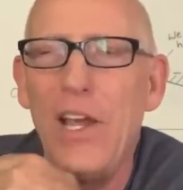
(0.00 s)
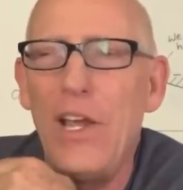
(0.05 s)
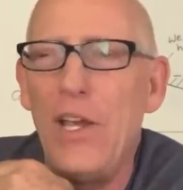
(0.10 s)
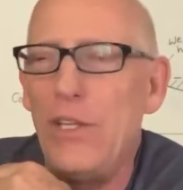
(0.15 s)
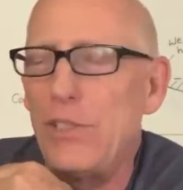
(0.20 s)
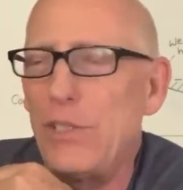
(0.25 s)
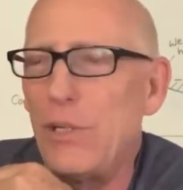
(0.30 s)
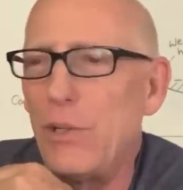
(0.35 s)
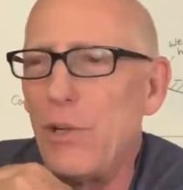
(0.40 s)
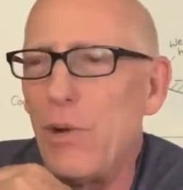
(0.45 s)

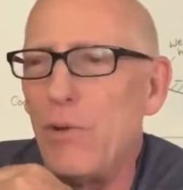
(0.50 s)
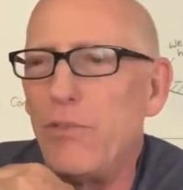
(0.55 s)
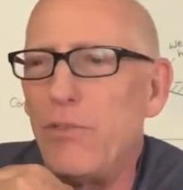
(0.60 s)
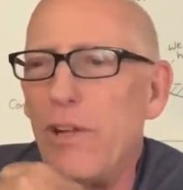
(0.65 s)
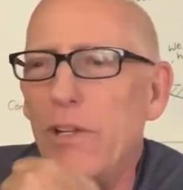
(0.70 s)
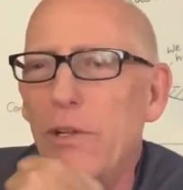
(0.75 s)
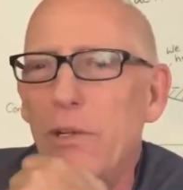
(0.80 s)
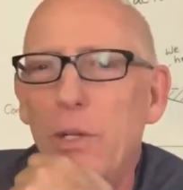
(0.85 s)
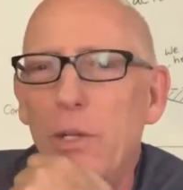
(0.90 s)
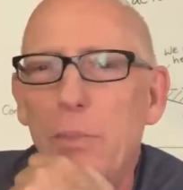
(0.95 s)
So don't
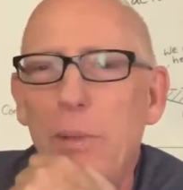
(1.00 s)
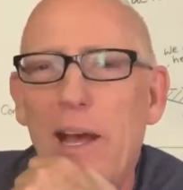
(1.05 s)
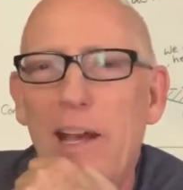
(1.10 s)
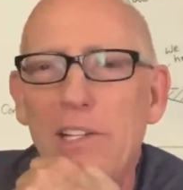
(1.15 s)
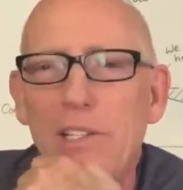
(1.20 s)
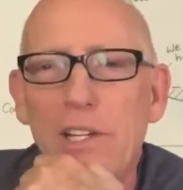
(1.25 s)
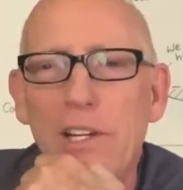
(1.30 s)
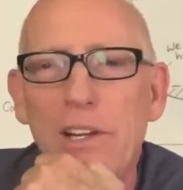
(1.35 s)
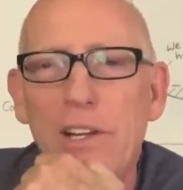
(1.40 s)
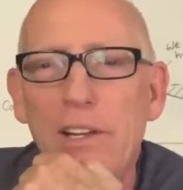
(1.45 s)
follow your
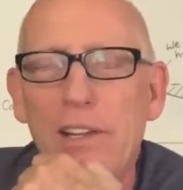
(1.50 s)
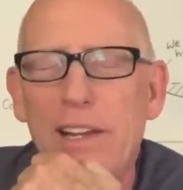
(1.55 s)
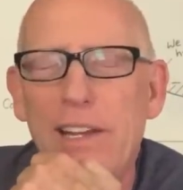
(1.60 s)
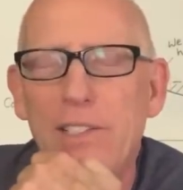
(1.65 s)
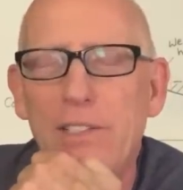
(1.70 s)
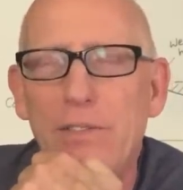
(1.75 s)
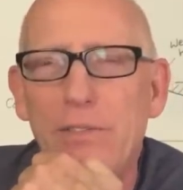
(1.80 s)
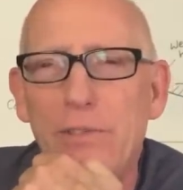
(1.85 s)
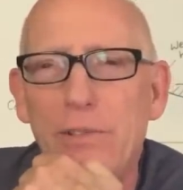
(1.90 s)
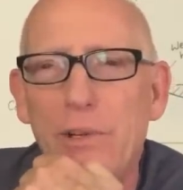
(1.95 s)
passion.
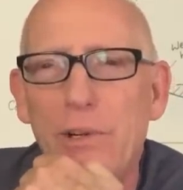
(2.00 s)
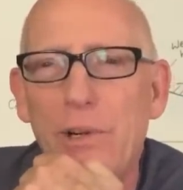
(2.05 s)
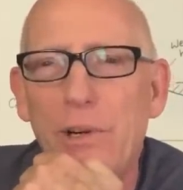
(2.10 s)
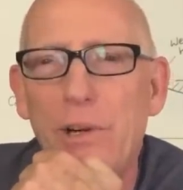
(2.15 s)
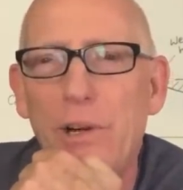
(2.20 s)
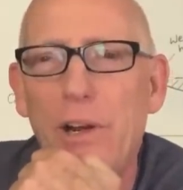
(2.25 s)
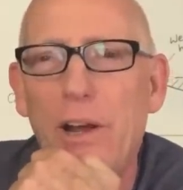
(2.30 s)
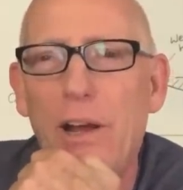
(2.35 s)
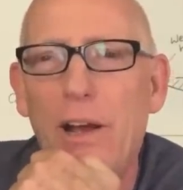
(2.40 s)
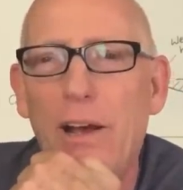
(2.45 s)
That's
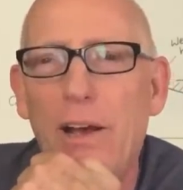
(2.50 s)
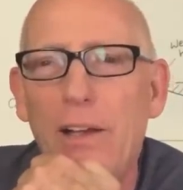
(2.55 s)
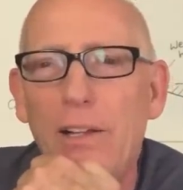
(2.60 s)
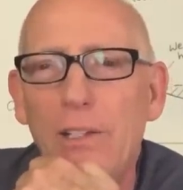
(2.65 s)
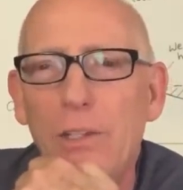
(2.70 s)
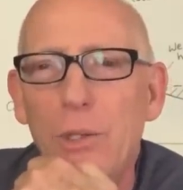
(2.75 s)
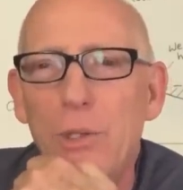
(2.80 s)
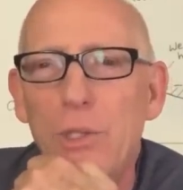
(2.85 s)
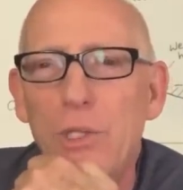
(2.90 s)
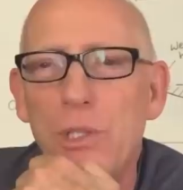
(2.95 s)
for uh,
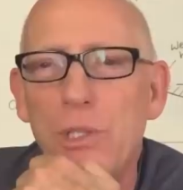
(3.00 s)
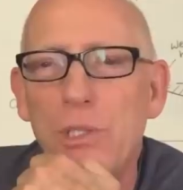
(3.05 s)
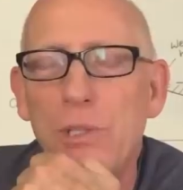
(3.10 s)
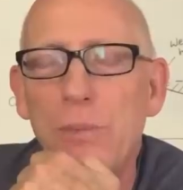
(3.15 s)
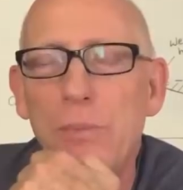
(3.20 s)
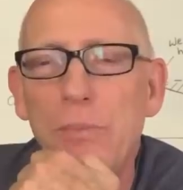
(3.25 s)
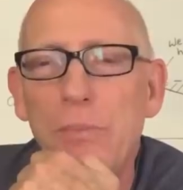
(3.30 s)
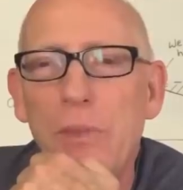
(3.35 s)
losers.